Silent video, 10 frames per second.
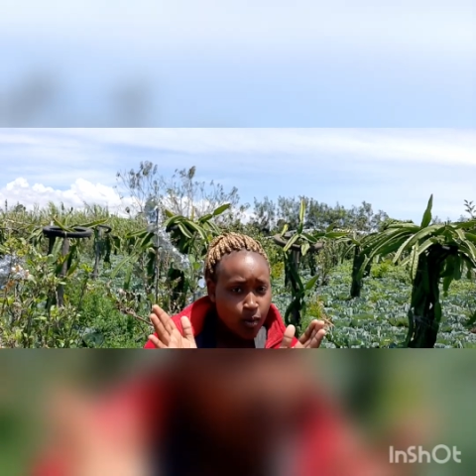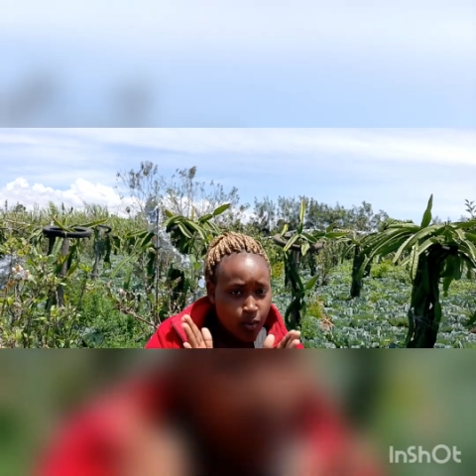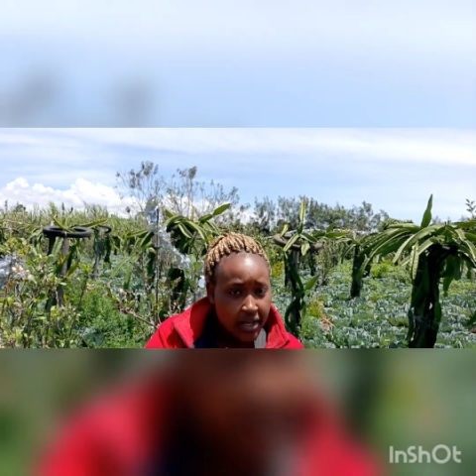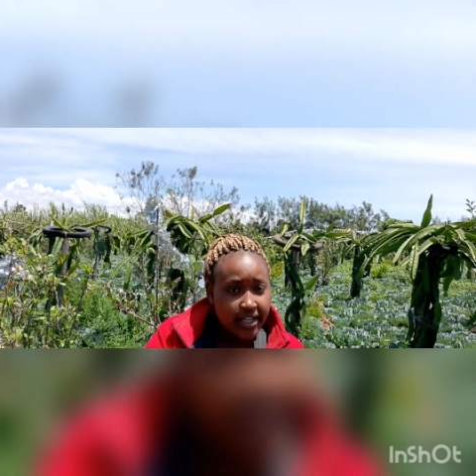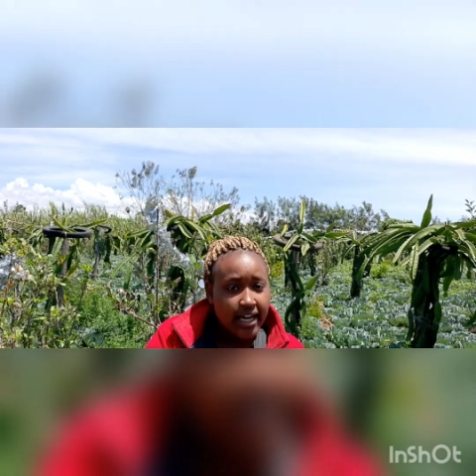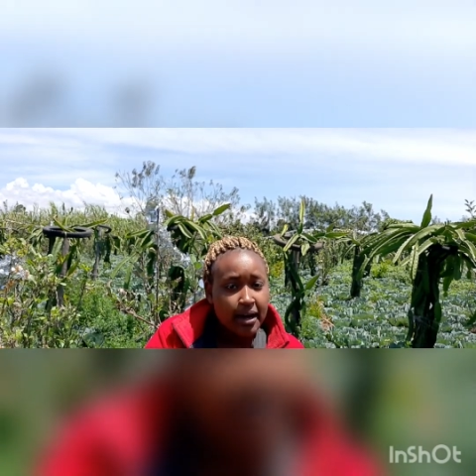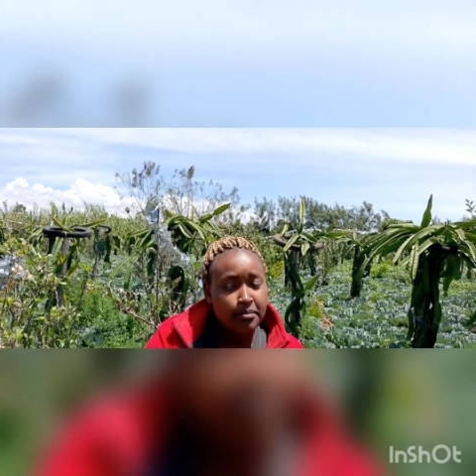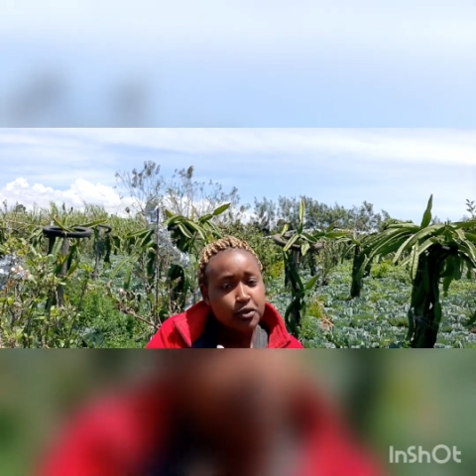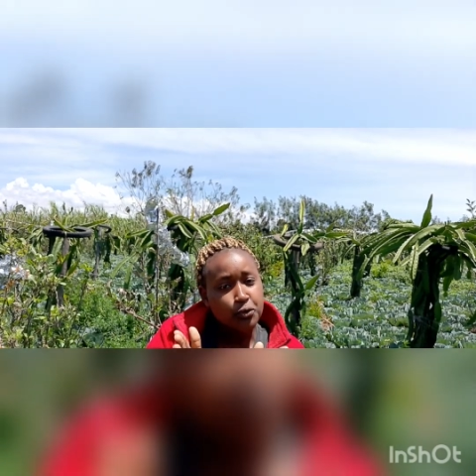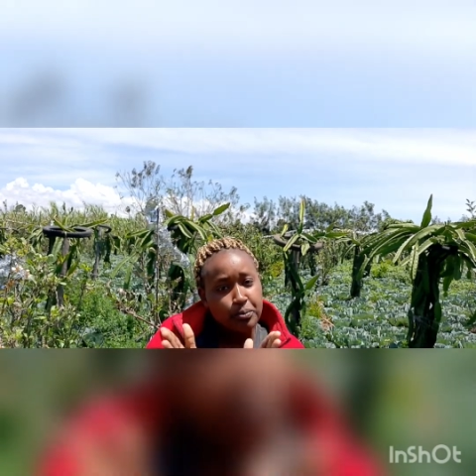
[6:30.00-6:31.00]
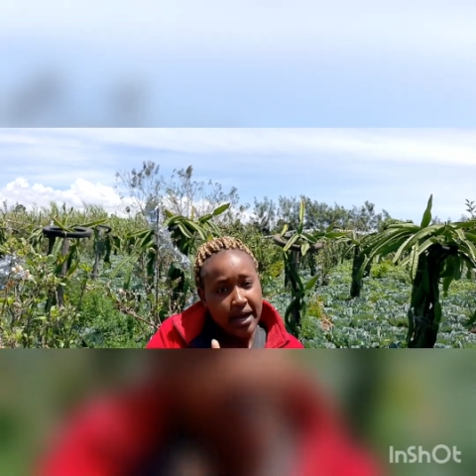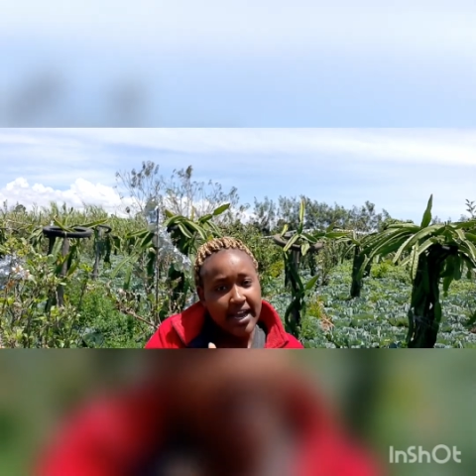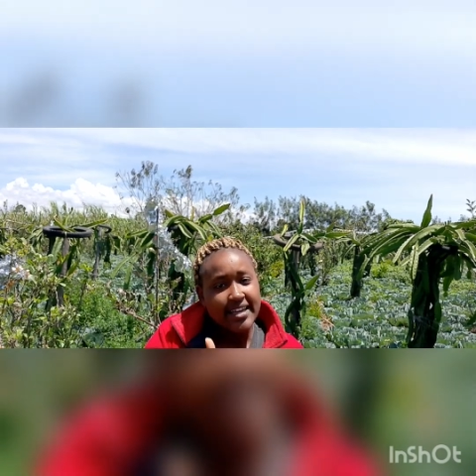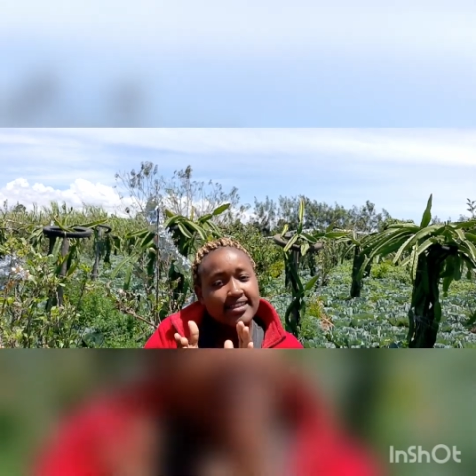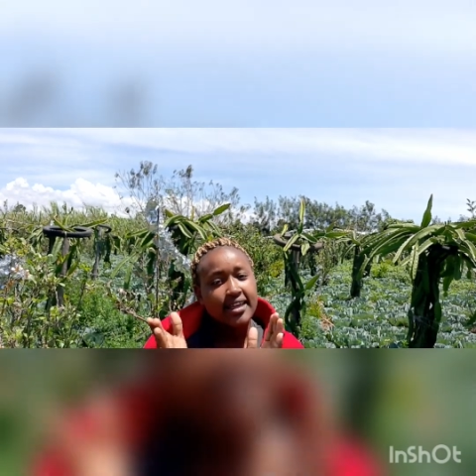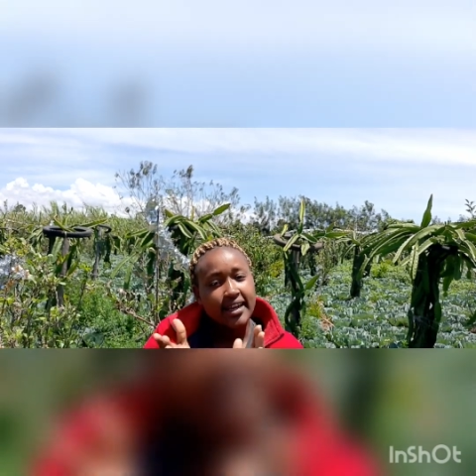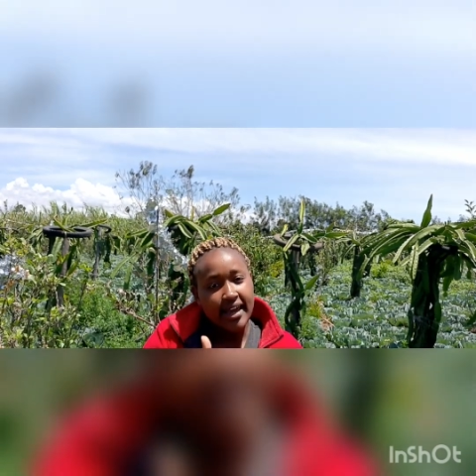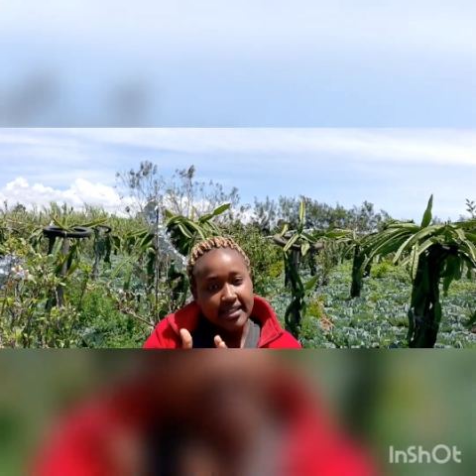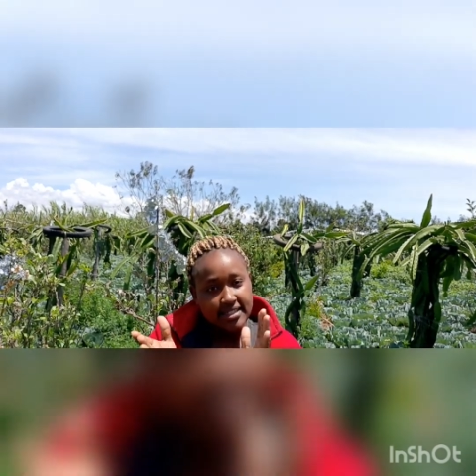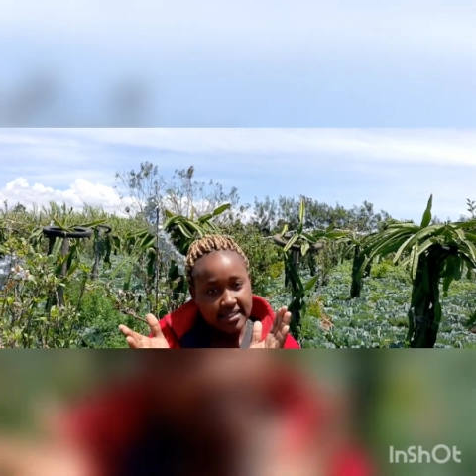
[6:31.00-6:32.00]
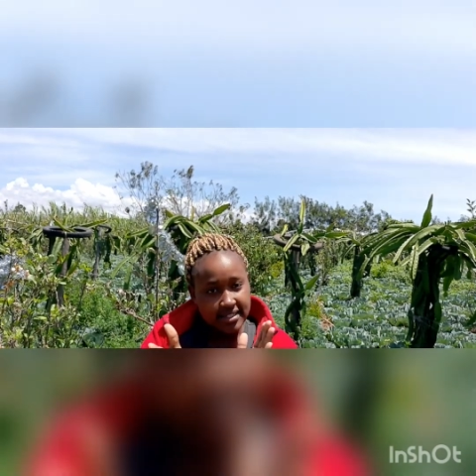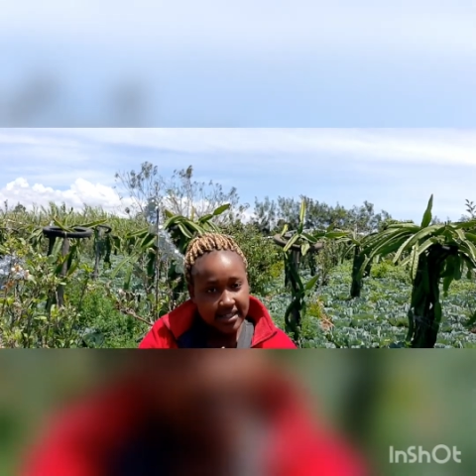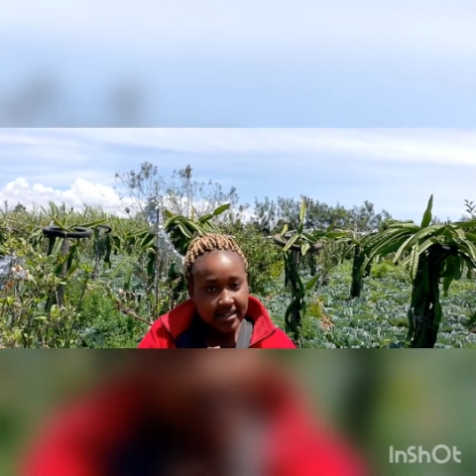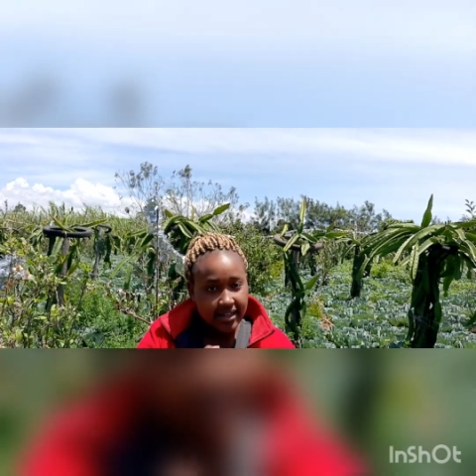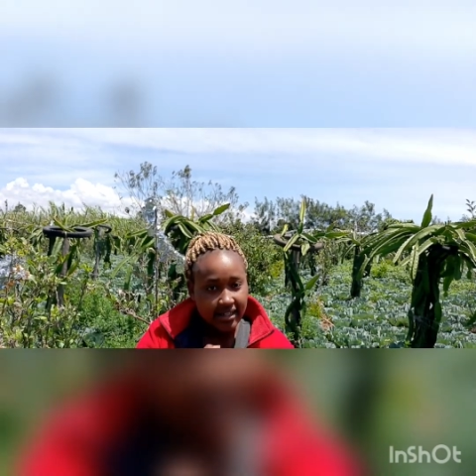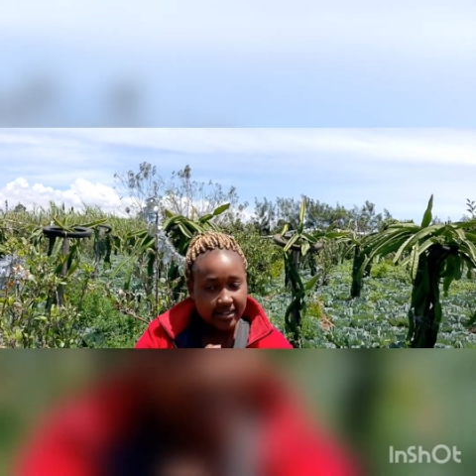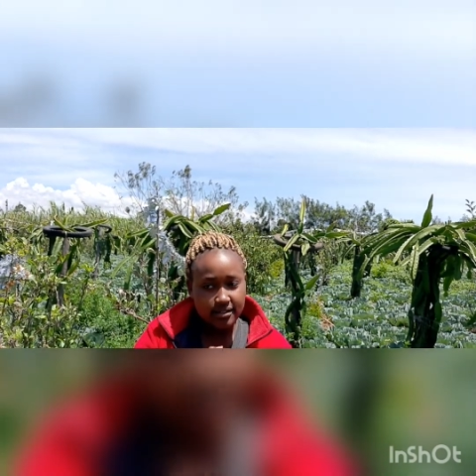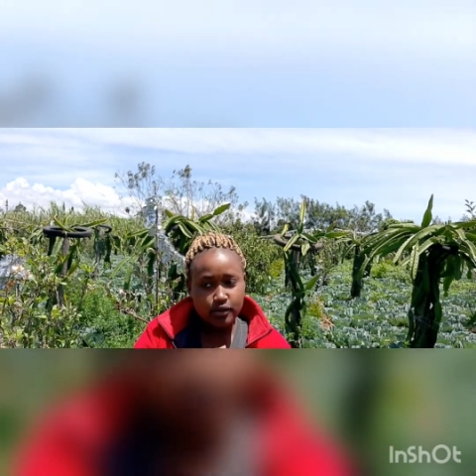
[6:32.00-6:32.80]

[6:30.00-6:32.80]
Welcome to buy the right seedlings.